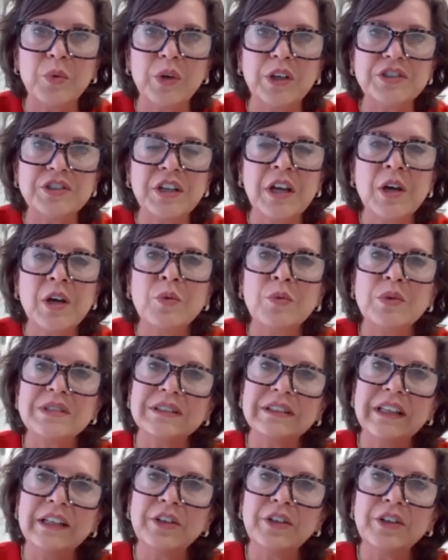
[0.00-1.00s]
which was
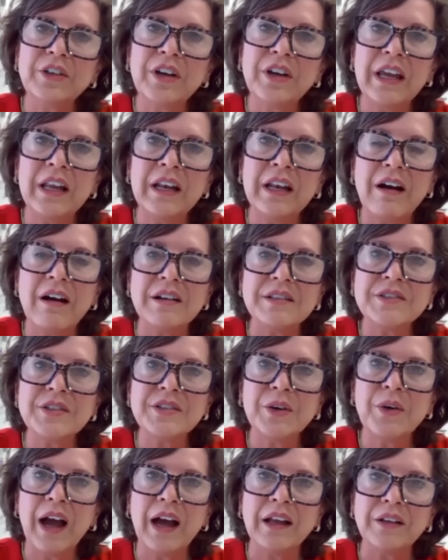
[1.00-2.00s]
a lender and
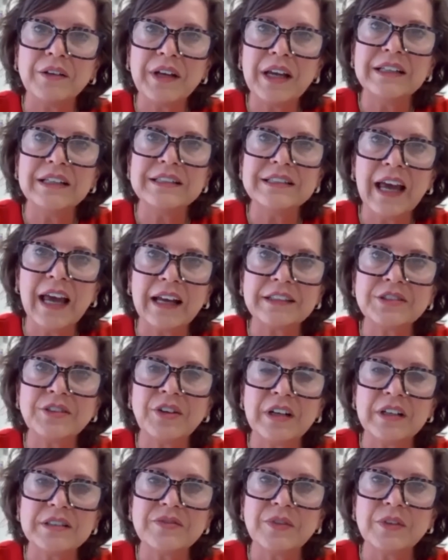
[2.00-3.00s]
also allocated tax
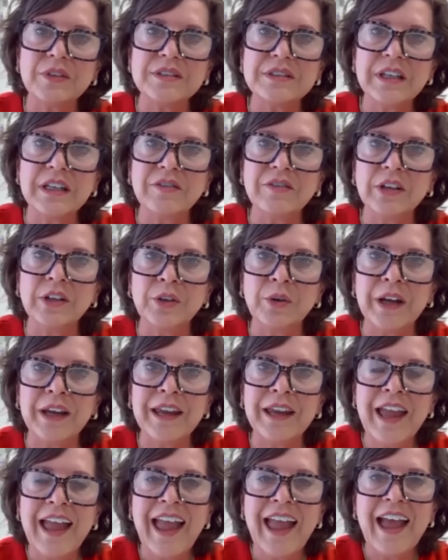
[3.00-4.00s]
credits for the state of Illinois.